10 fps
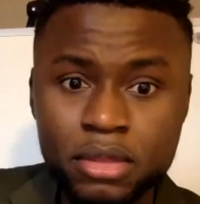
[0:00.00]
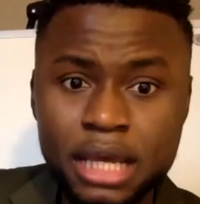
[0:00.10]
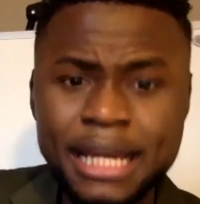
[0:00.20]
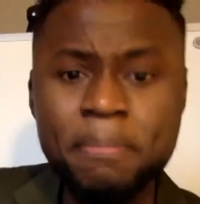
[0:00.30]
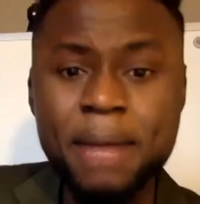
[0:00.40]

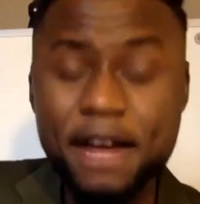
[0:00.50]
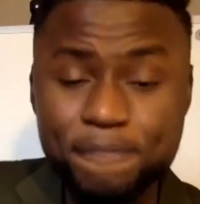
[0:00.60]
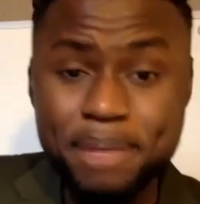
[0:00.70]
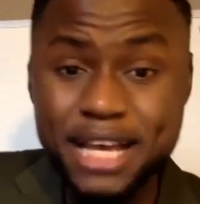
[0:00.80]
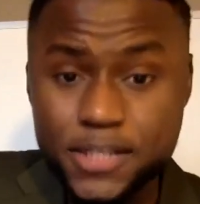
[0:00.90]
and then my
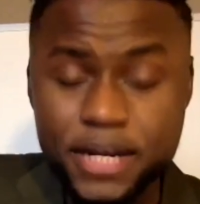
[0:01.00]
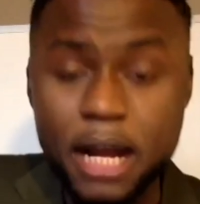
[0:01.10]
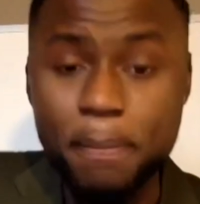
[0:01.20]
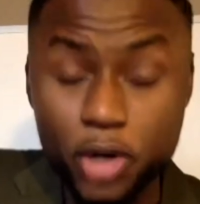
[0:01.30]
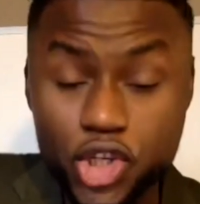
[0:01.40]
best friend
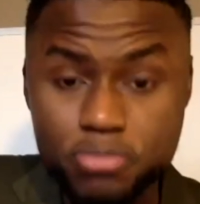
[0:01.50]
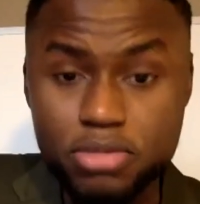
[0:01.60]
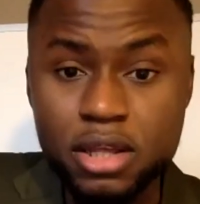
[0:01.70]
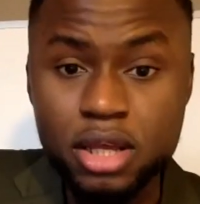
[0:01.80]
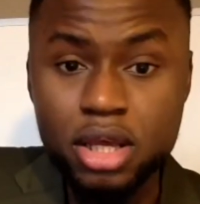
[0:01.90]
approached
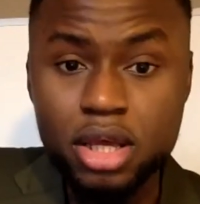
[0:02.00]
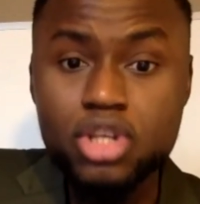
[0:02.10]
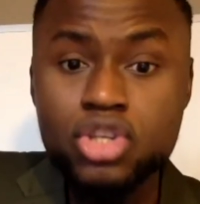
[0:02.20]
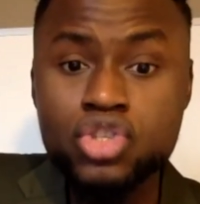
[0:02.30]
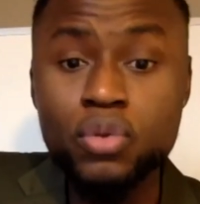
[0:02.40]
me
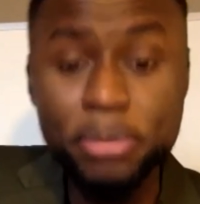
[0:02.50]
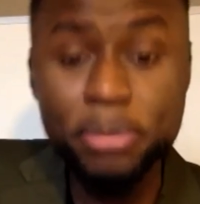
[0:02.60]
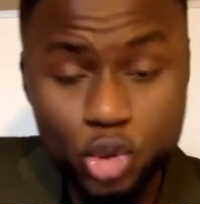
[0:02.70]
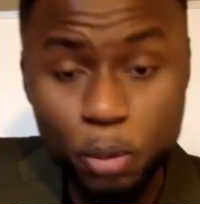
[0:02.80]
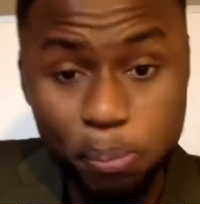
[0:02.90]
to
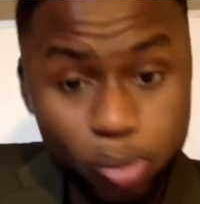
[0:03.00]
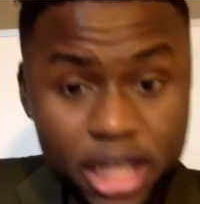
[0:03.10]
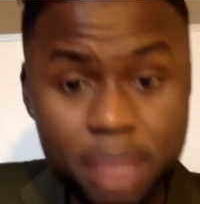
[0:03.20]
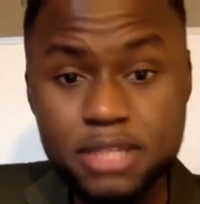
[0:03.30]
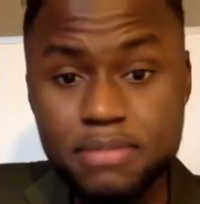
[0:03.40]
support
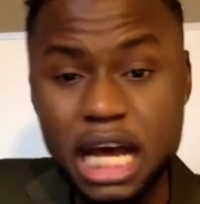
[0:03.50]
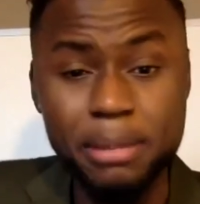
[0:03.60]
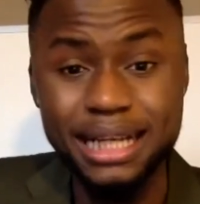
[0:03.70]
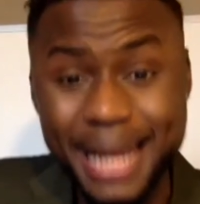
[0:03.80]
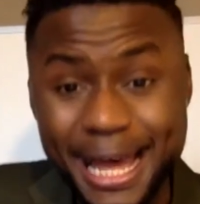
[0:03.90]
him to become a
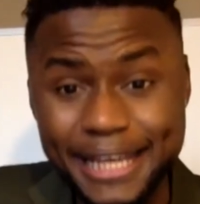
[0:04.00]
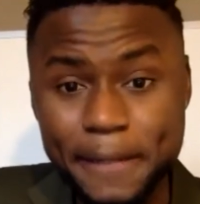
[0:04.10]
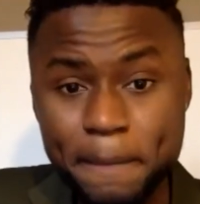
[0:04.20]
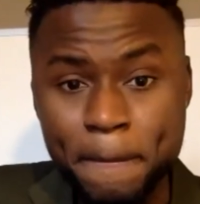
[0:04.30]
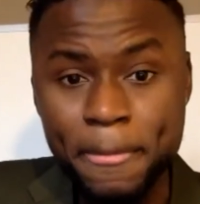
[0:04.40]
client,
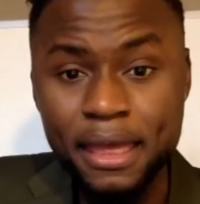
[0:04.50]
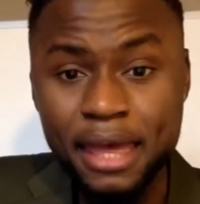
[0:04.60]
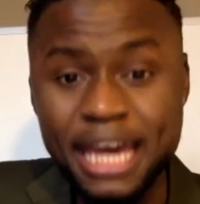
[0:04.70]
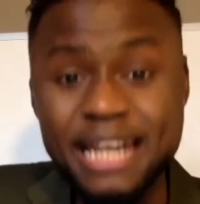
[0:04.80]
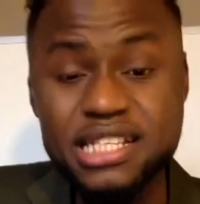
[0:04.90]

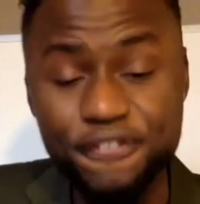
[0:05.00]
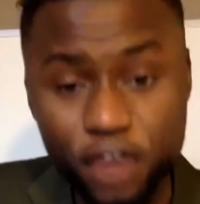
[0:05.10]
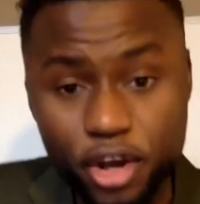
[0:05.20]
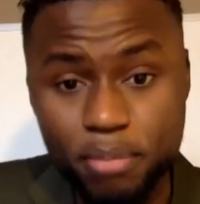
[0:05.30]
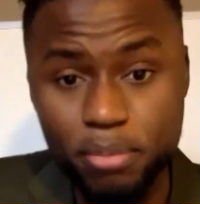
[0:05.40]
and it's
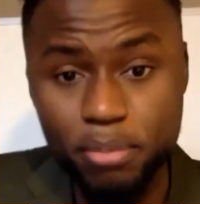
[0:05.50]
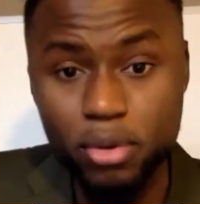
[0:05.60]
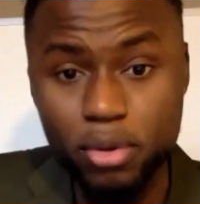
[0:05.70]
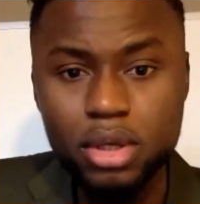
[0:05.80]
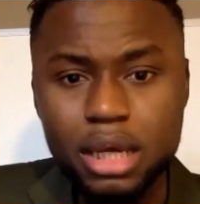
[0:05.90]

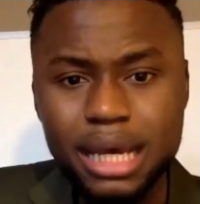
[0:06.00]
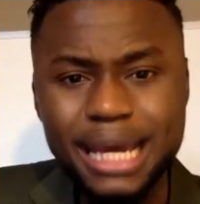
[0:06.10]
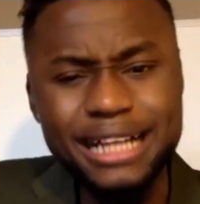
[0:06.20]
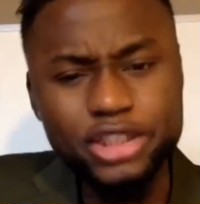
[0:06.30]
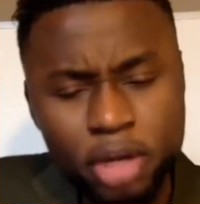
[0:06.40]
affordable,
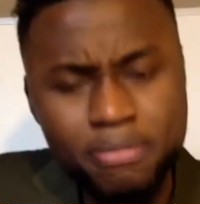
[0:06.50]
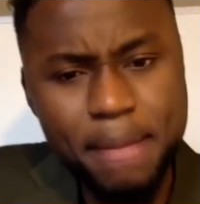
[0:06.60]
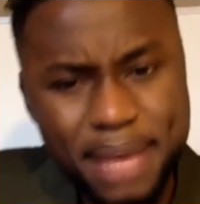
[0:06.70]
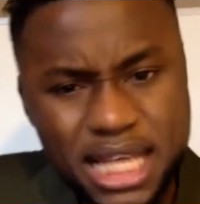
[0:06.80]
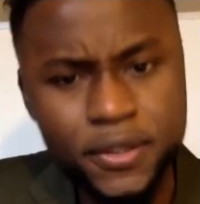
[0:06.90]
and I turn
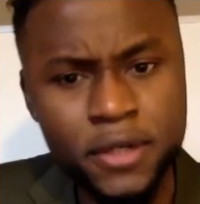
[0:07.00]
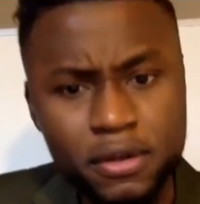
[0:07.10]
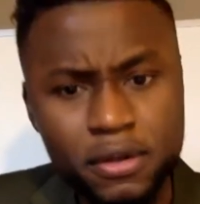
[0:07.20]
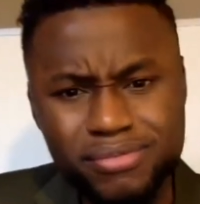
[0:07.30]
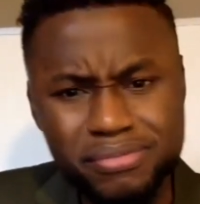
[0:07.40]
my best friend,
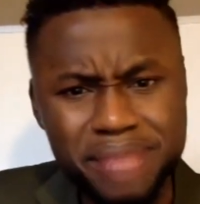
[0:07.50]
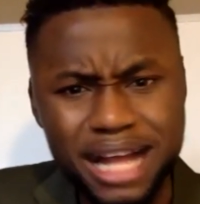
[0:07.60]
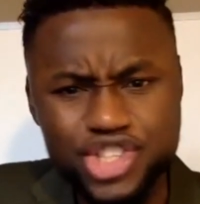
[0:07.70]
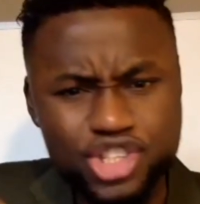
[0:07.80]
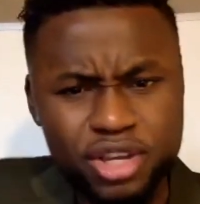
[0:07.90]
I
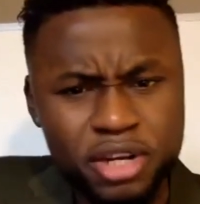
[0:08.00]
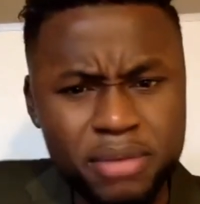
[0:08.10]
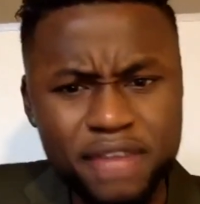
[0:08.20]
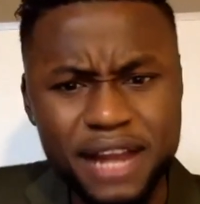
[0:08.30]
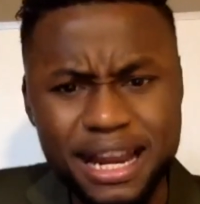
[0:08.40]
just turn him
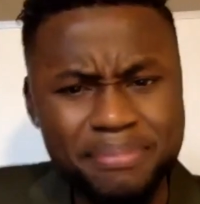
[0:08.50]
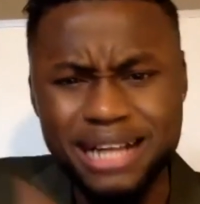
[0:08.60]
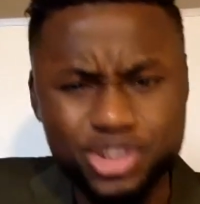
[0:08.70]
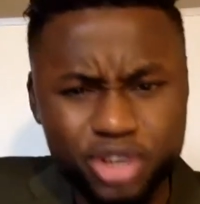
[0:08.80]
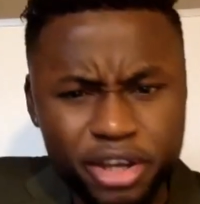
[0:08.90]
off,
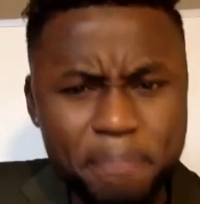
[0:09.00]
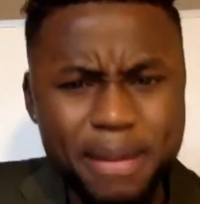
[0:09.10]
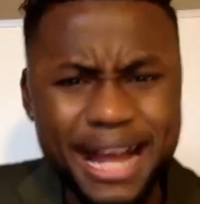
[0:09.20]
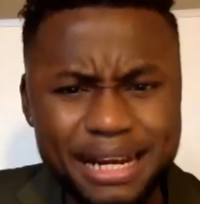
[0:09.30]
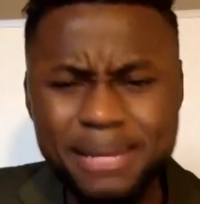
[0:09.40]
I turn it
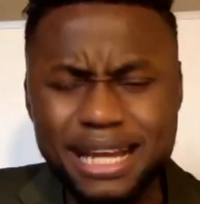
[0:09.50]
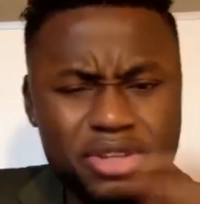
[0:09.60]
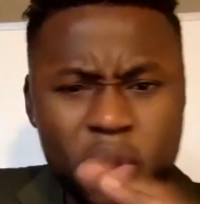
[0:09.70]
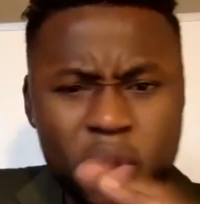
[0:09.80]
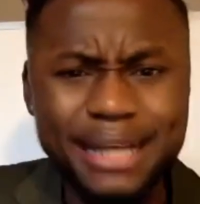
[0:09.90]
back. I'm like,
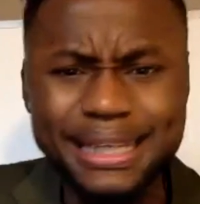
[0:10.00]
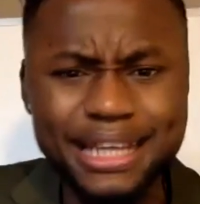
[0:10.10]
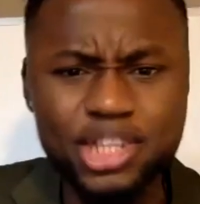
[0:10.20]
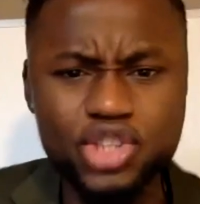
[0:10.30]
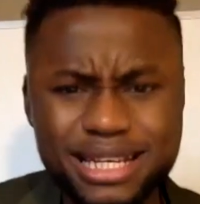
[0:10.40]
no, I
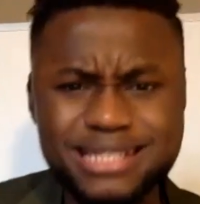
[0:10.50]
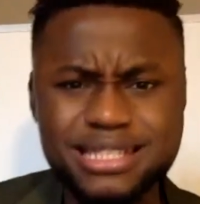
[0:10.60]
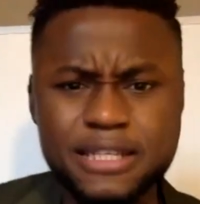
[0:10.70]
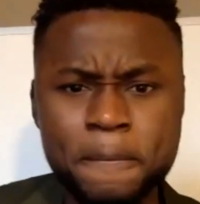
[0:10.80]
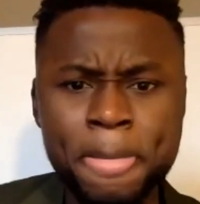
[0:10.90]
can't do
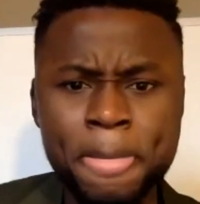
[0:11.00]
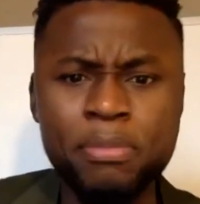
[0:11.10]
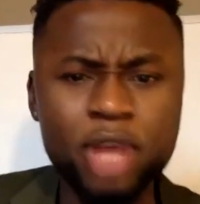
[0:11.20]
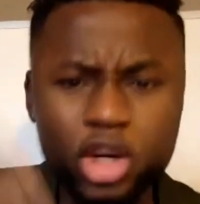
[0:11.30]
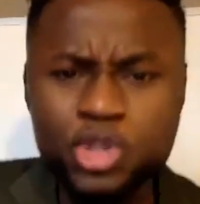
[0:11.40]
this. I'm
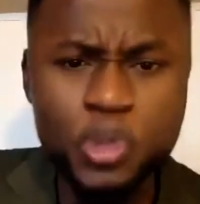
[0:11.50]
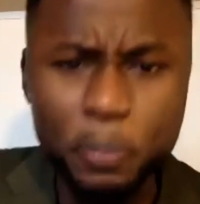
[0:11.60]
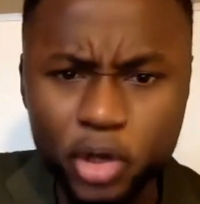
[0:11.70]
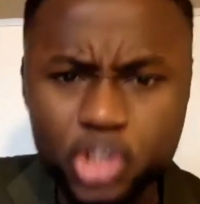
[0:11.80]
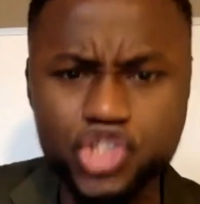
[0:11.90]
not going to
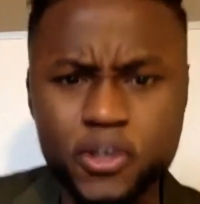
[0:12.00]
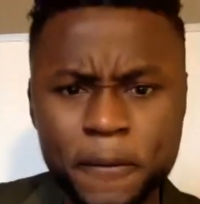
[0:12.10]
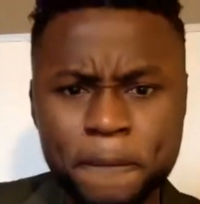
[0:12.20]
support you.